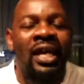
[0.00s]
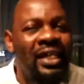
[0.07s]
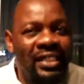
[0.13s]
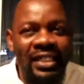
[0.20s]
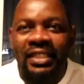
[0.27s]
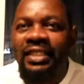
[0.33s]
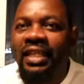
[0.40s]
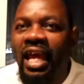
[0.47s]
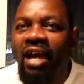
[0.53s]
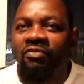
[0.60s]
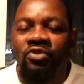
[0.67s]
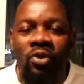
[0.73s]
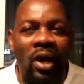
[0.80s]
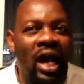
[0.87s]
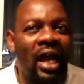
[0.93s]
she still
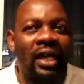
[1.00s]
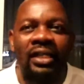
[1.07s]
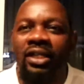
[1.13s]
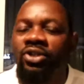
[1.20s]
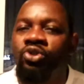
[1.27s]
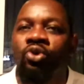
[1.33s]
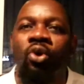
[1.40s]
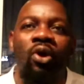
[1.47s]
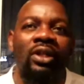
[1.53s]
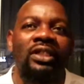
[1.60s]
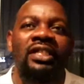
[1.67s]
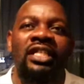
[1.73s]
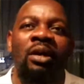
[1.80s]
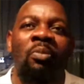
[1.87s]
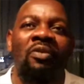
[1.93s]
have to iron and do all
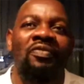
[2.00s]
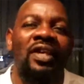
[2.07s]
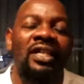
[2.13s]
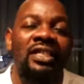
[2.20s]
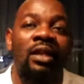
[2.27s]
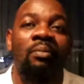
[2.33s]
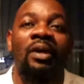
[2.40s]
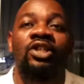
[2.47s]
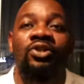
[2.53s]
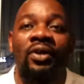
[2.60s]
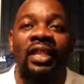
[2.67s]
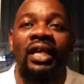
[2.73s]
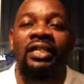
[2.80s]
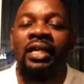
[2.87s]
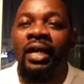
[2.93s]
these type of things and make sure
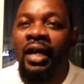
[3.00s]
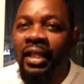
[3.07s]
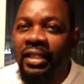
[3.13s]
that